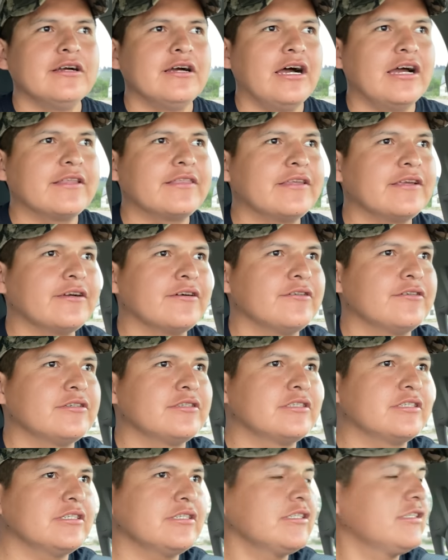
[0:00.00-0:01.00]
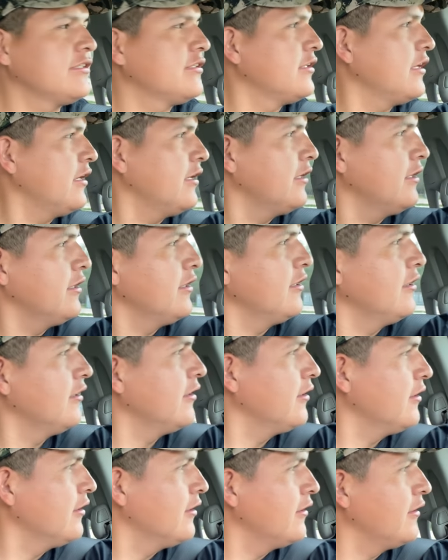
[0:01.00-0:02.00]
I think it was just
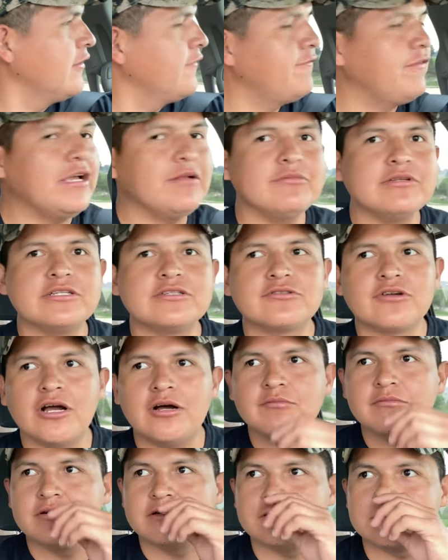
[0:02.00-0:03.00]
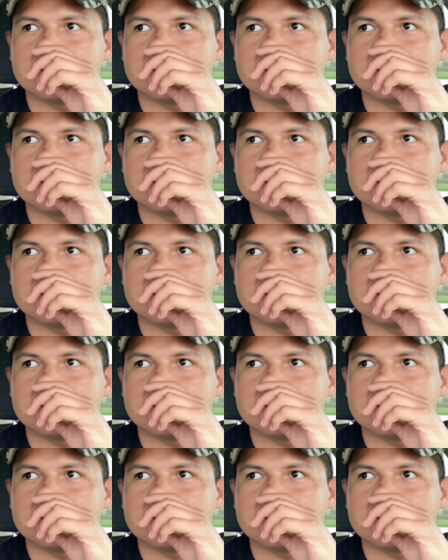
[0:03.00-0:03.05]
uh, family drama.